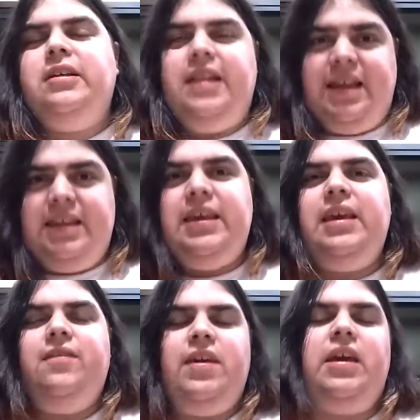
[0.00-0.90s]

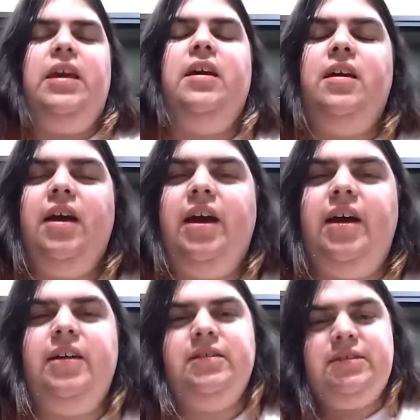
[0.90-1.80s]
TV.
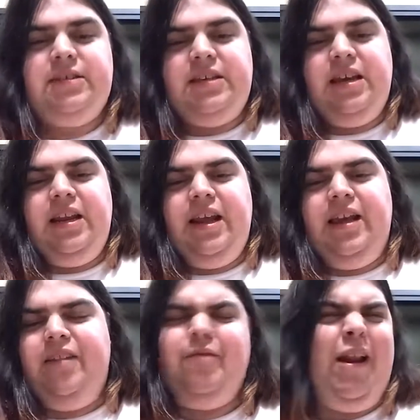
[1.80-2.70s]
I
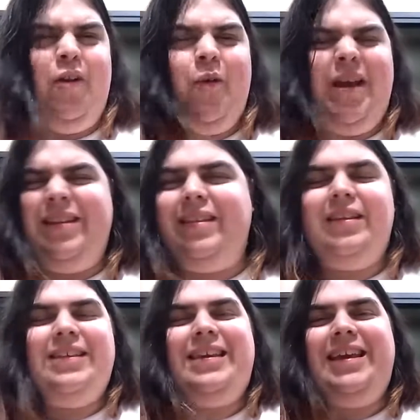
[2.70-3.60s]
don't know why
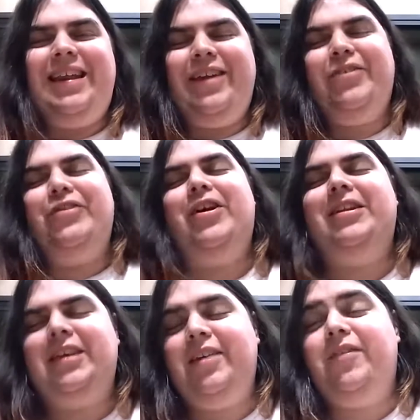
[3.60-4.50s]
teenagers on
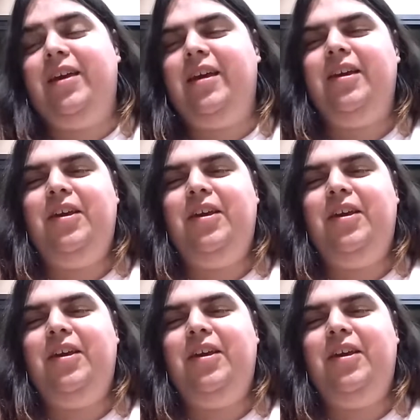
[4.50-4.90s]
TV.